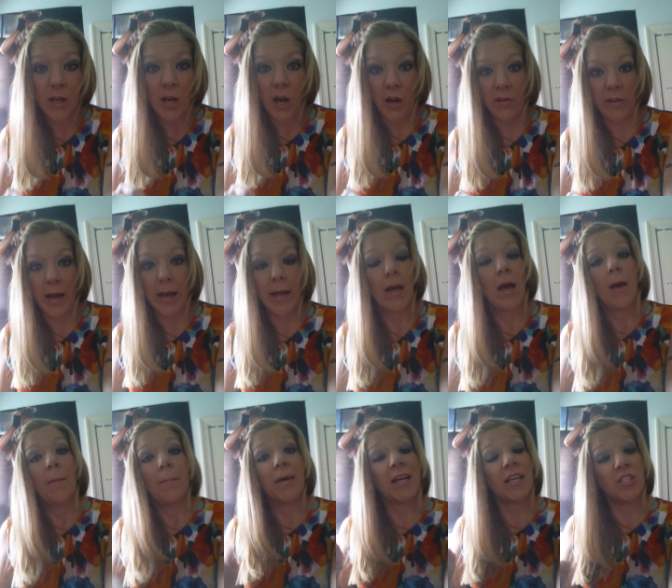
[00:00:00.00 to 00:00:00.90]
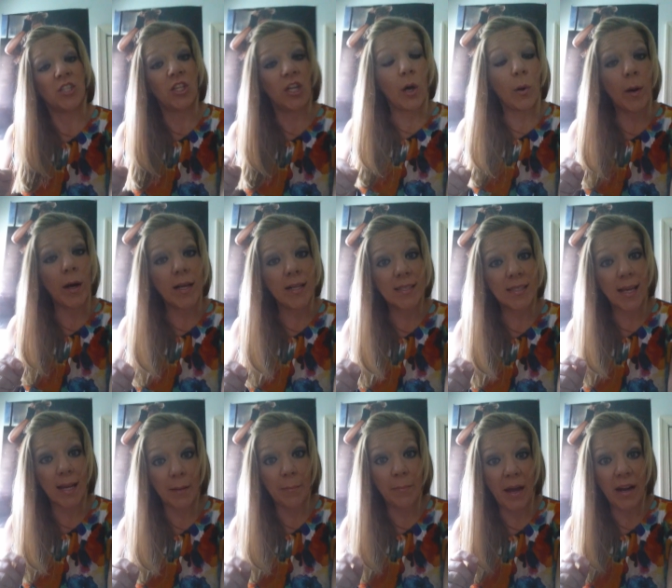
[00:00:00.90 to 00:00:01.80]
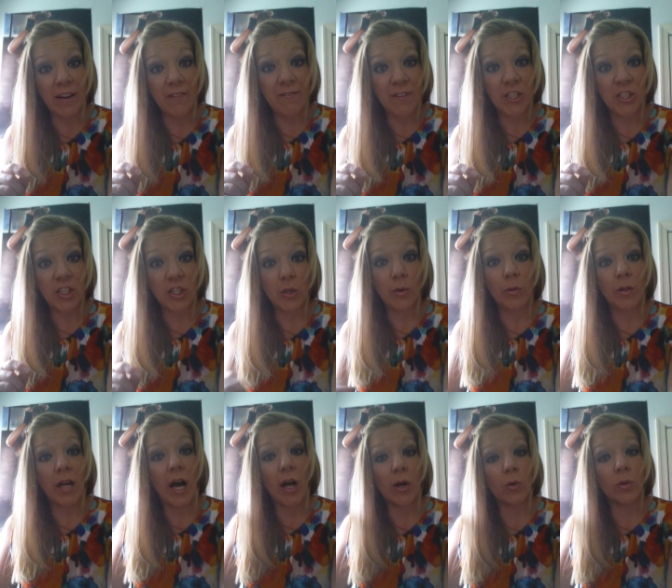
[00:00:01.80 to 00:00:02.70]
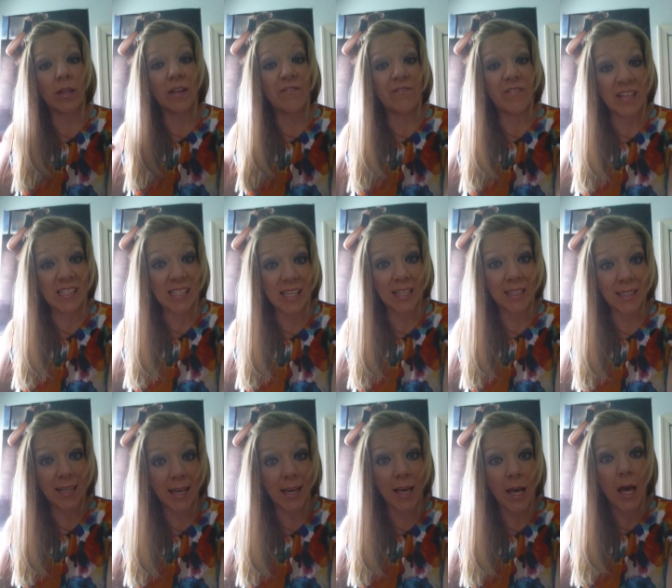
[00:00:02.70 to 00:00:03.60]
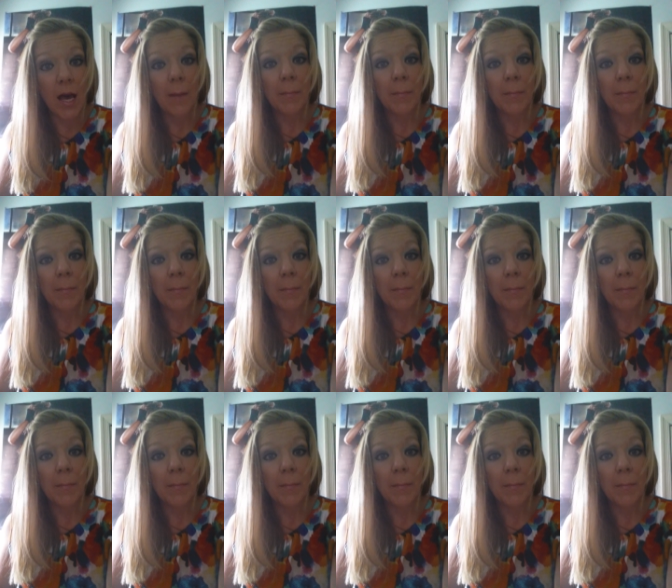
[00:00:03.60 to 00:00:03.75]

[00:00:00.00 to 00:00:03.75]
All right? Because you know what? It's going to benefit you not only physically,